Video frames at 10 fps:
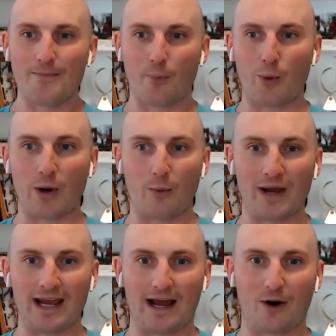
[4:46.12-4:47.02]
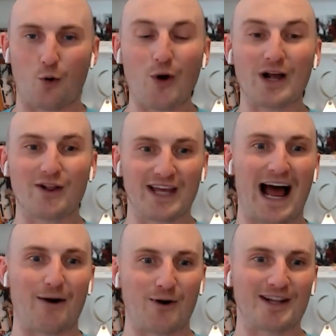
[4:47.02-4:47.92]
we we quickly
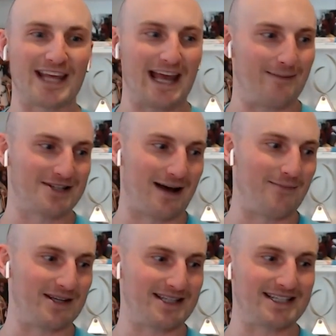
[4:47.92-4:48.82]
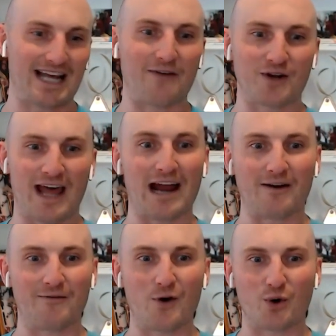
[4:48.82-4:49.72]
got rid of the Amazon business after that
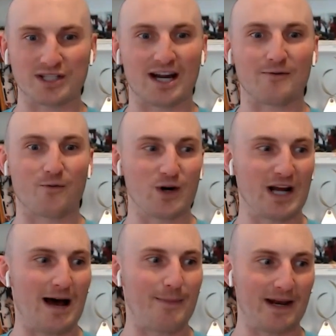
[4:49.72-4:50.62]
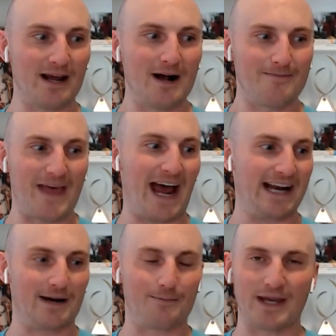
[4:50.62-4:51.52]
and focused on FreeUp, and that
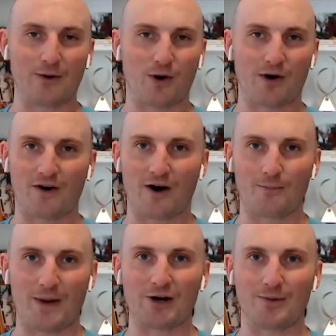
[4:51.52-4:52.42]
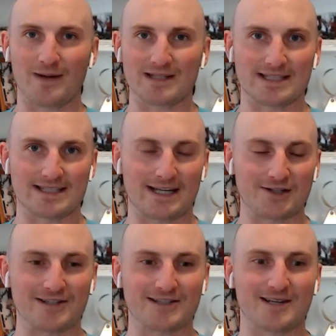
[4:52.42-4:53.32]
ended up being one of our better business decisions.